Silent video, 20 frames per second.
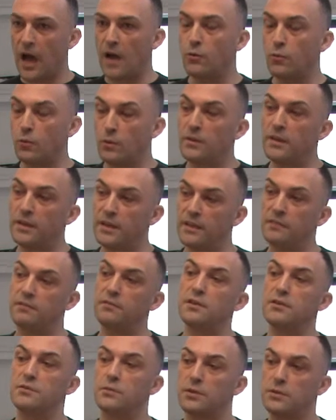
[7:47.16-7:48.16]
I would leave
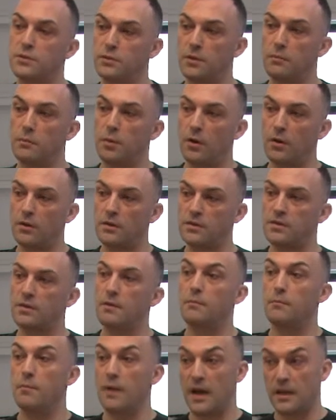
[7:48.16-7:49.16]
this one to the
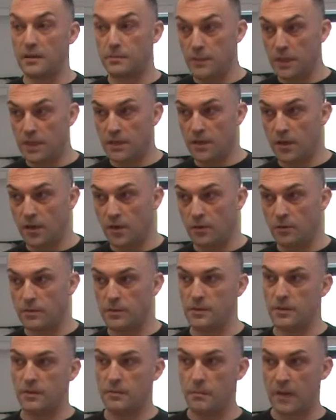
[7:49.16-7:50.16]
boss, but
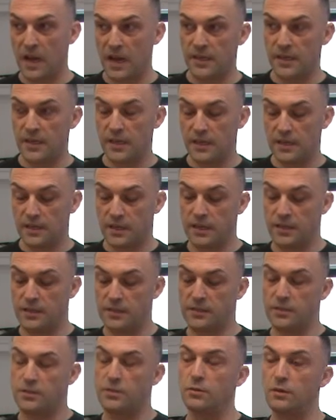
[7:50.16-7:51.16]
because my idea
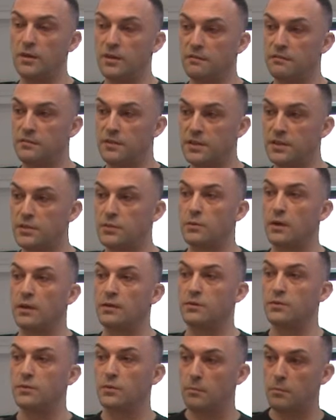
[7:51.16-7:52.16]
is to leave this
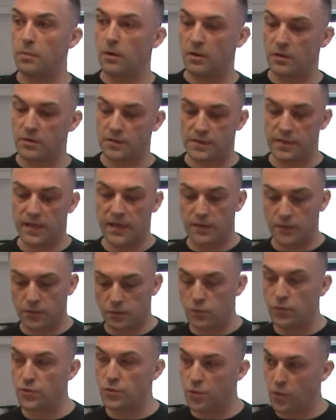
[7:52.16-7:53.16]
one to the boss
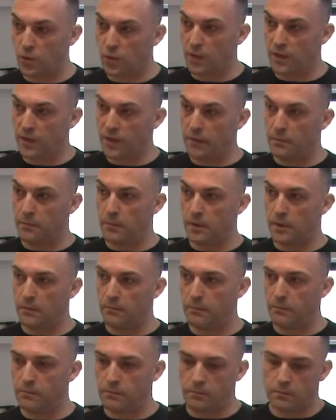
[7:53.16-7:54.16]
and to show him
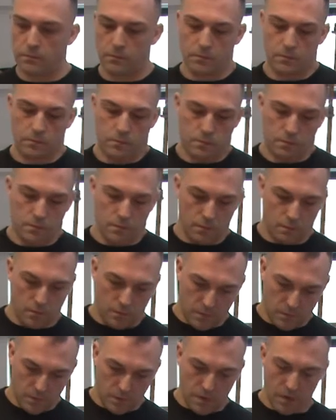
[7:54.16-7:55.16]

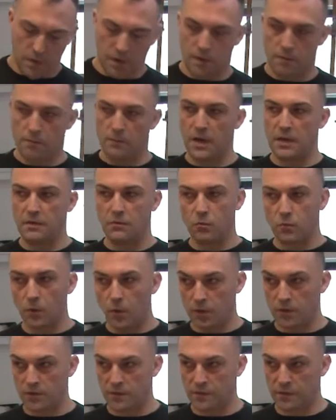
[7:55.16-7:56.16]
my
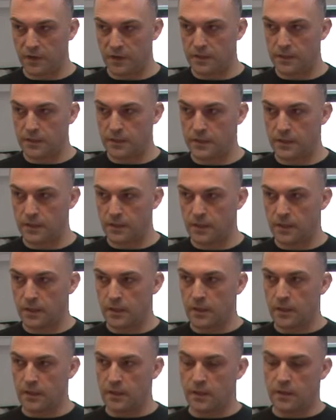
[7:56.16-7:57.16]
work first,
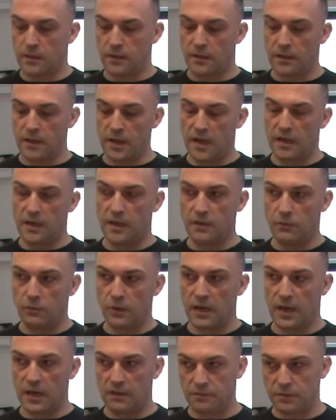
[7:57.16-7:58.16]
then he
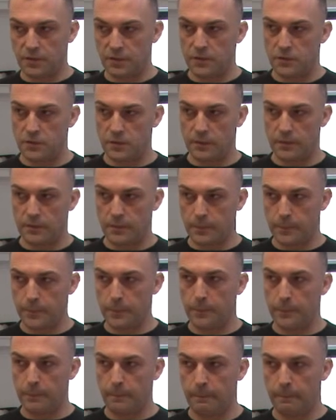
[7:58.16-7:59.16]
will have this one.
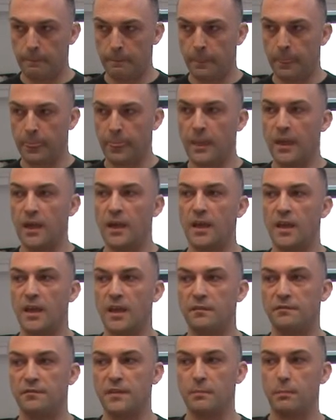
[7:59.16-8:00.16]

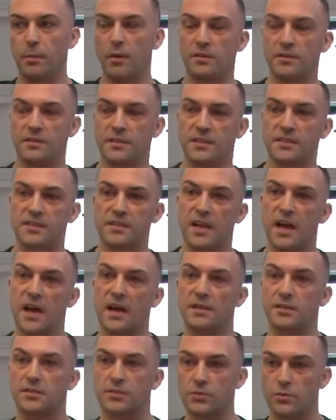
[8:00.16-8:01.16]
If the boss
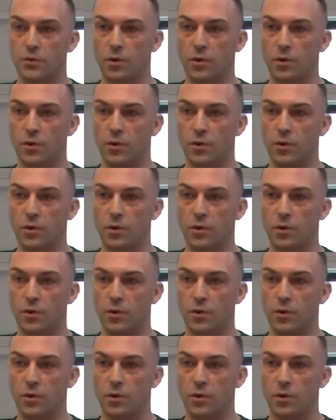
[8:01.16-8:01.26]
decides